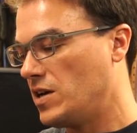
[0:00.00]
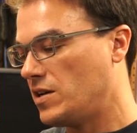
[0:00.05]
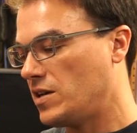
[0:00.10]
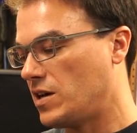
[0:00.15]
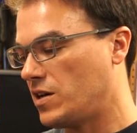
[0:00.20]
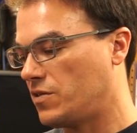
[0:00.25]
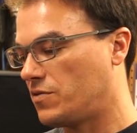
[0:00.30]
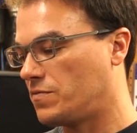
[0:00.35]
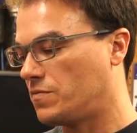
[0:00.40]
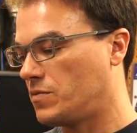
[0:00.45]

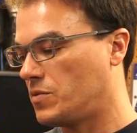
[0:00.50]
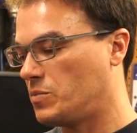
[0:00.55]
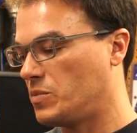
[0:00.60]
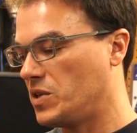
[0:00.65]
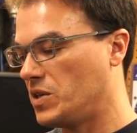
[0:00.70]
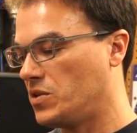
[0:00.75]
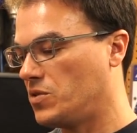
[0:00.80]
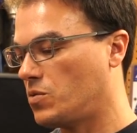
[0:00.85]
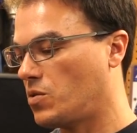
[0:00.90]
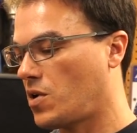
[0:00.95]
Now,
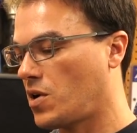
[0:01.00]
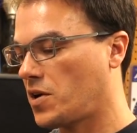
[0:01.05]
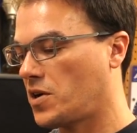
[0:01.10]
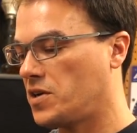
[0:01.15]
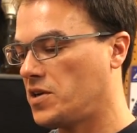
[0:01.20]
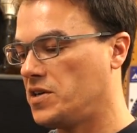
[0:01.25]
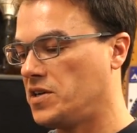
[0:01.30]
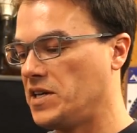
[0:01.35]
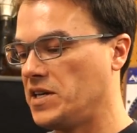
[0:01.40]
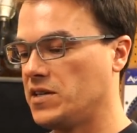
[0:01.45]
you are
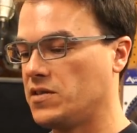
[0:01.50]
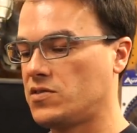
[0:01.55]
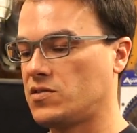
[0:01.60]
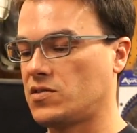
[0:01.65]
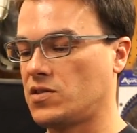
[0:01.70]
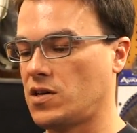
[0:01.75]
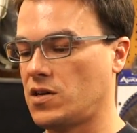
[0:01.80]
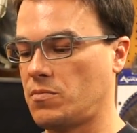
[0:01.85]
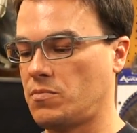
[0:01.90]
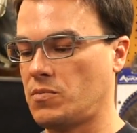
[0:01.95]
going to need
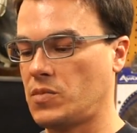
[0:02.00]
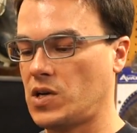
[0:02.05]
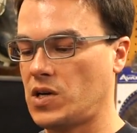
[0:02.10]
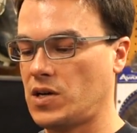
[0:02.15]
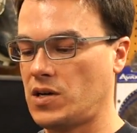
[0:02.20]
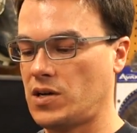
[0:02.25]
some